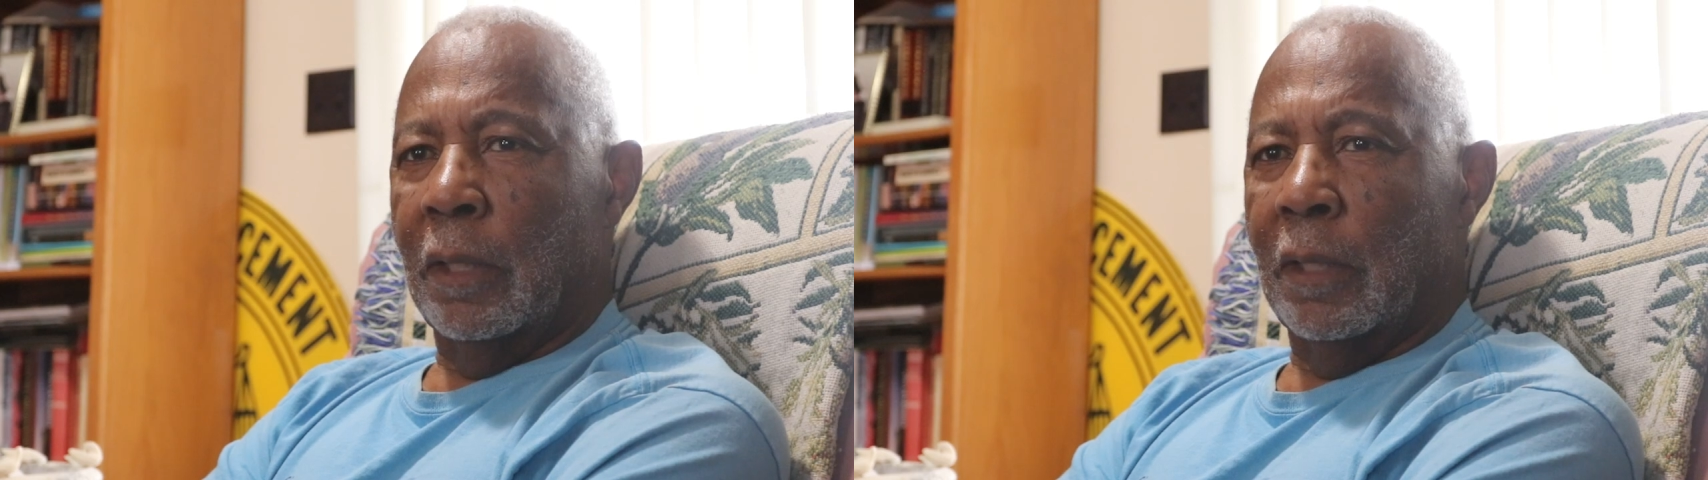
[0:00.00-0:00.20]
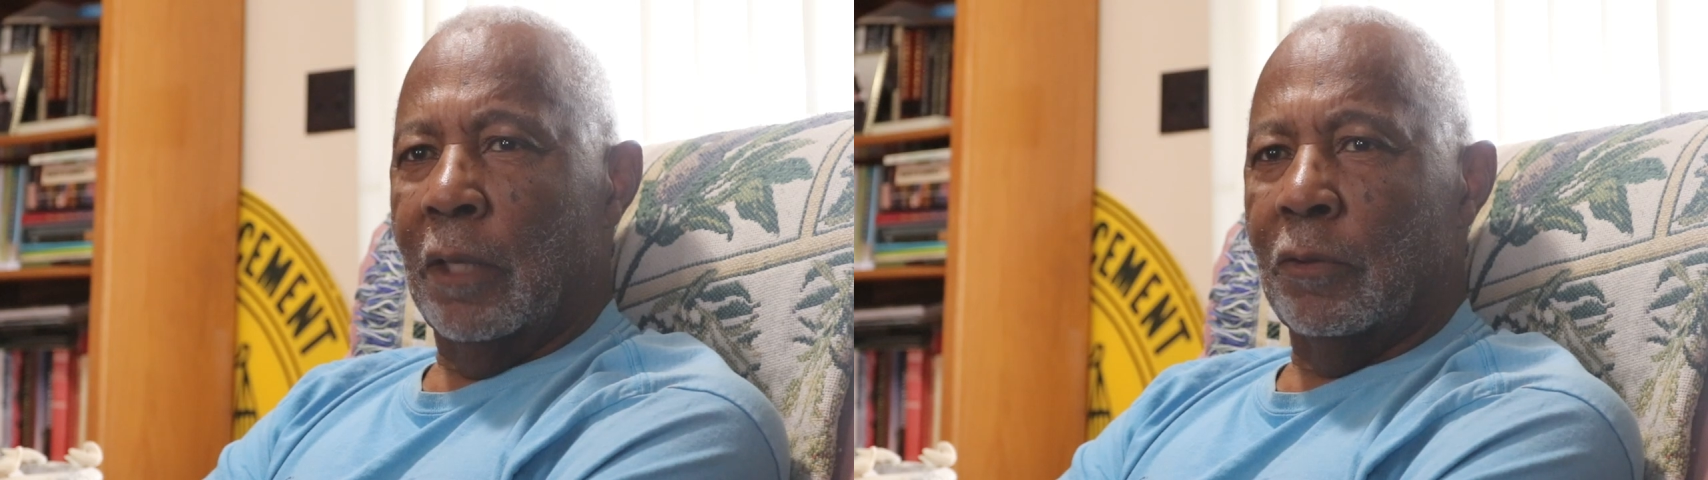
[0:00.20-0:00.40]

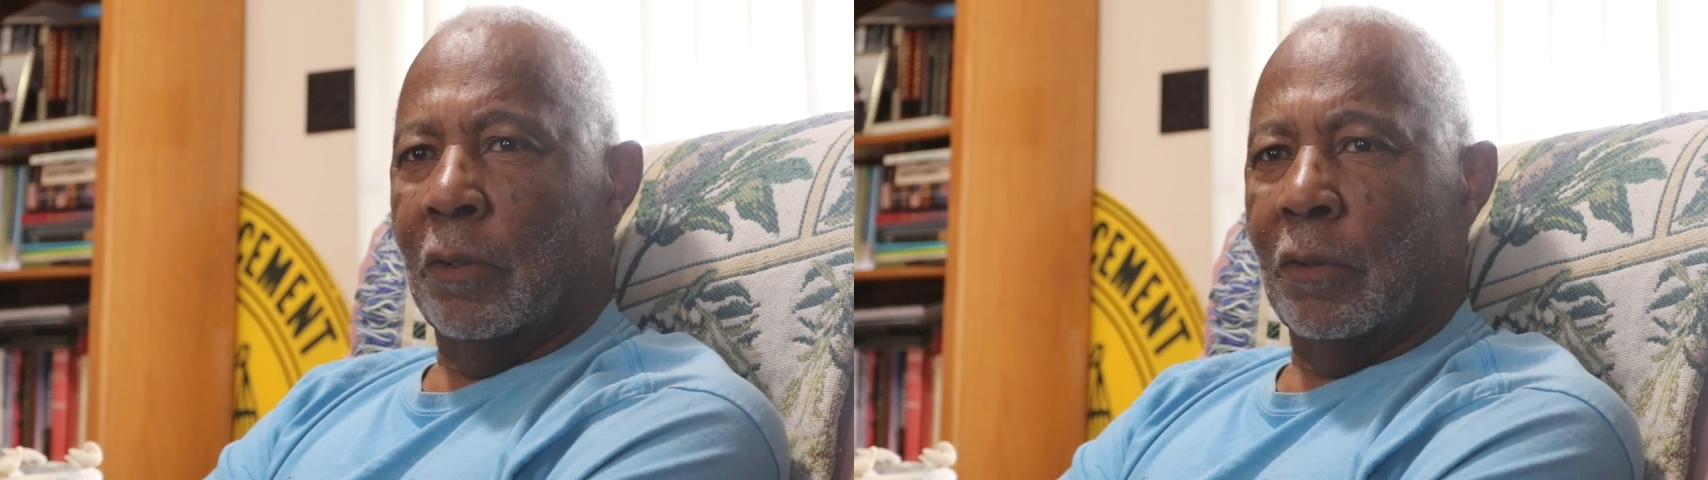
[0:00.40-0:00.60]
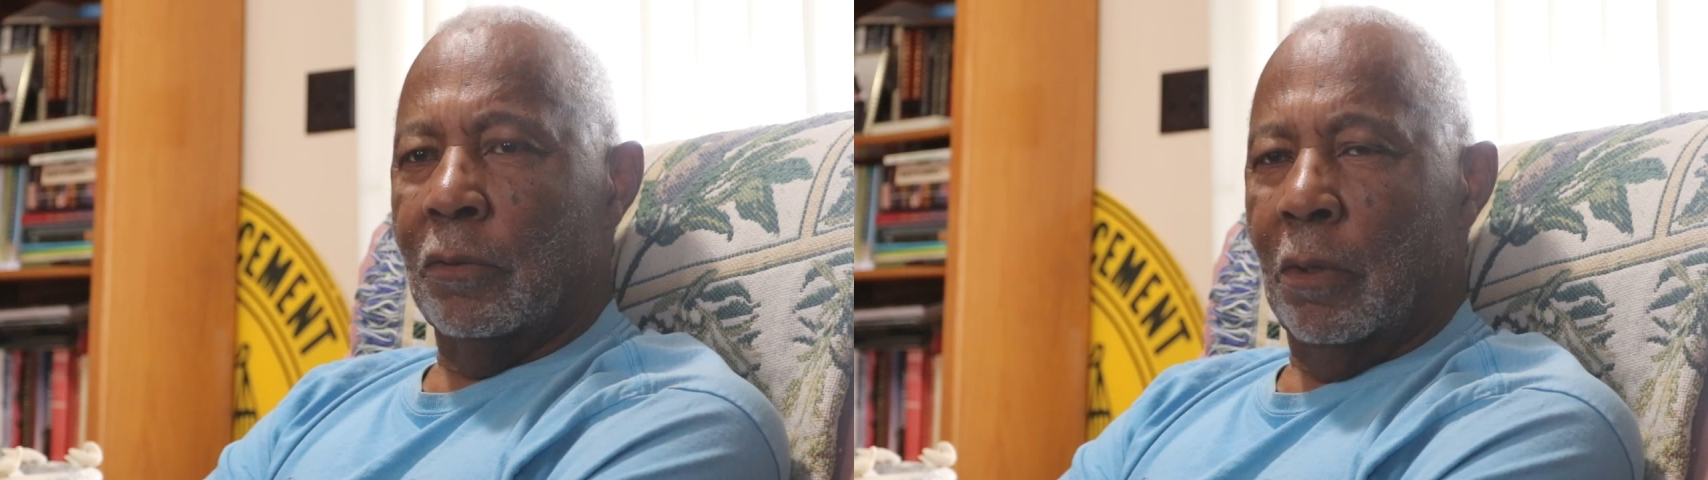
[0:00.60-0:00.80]
not
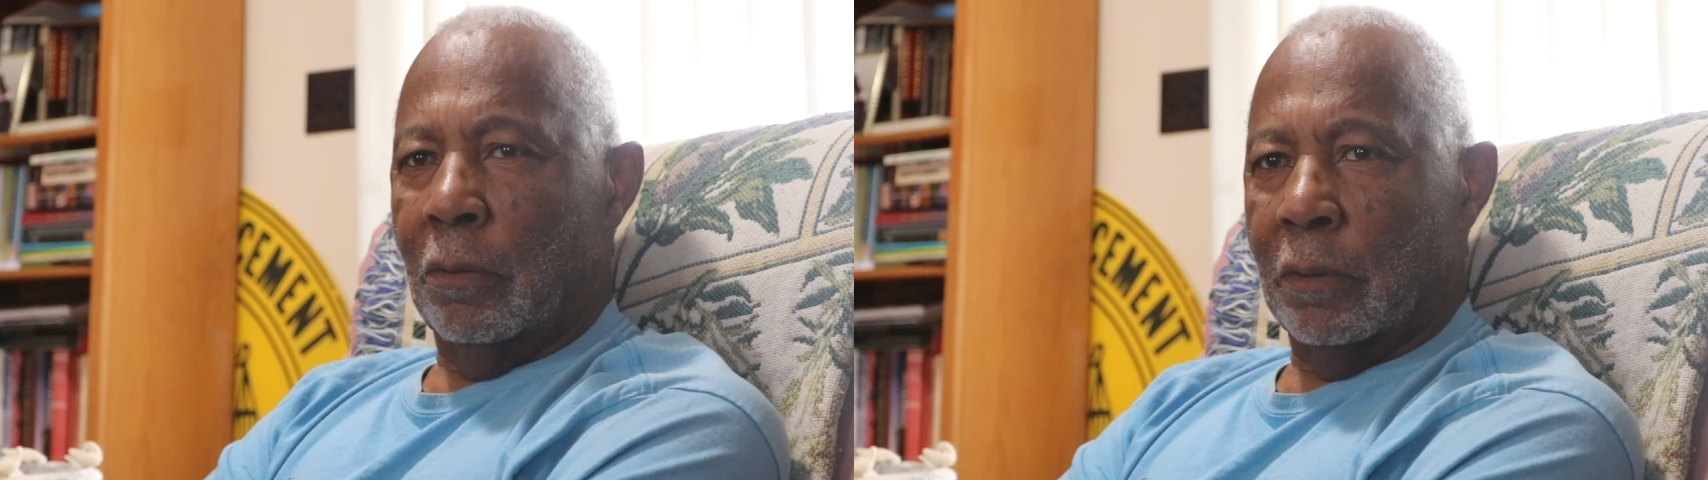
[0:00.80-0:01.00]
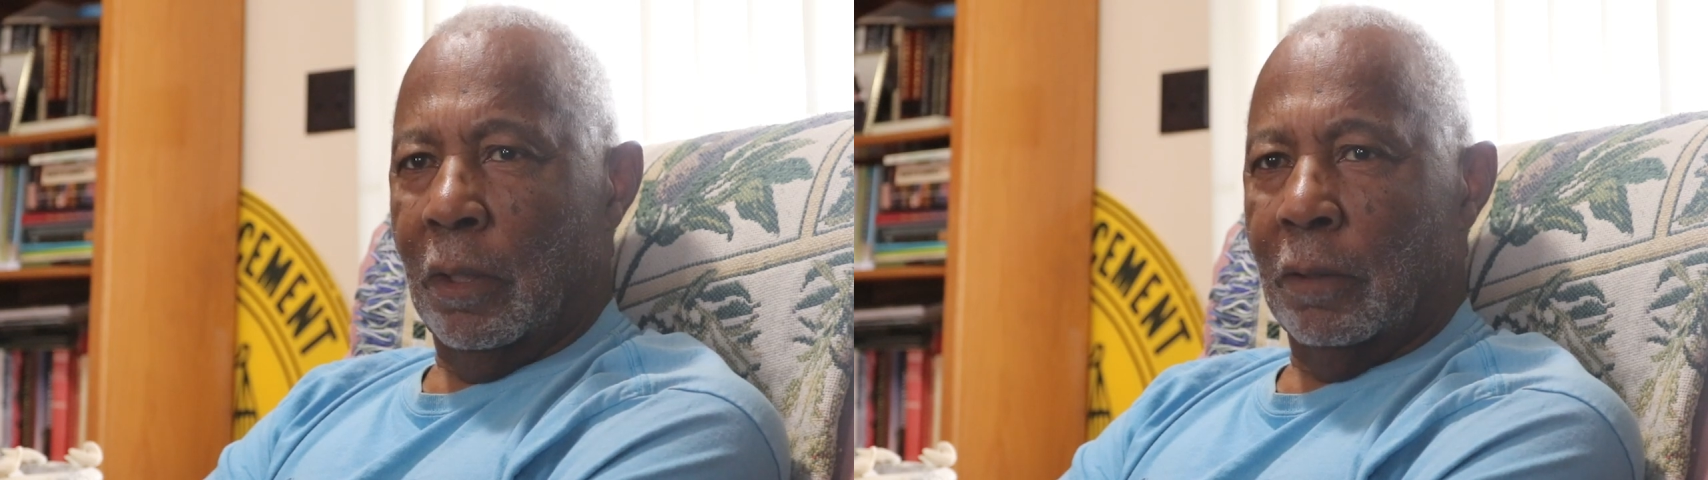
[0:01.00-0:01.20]
just
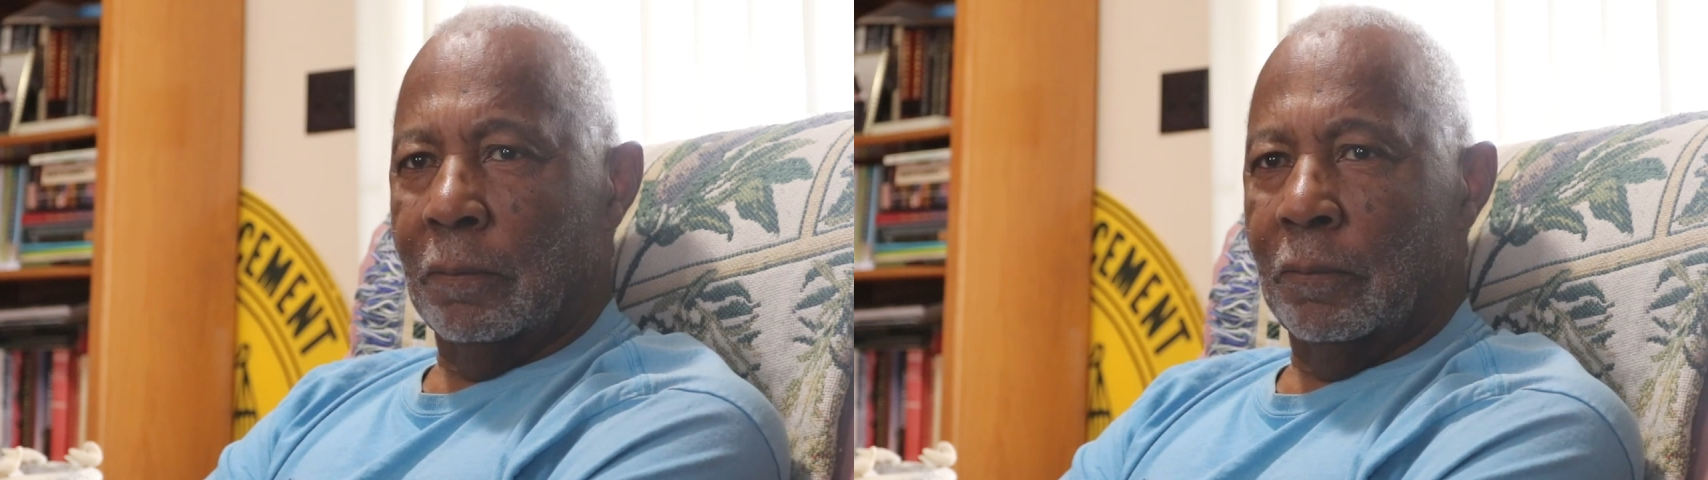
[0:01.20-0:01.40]
Dogtown.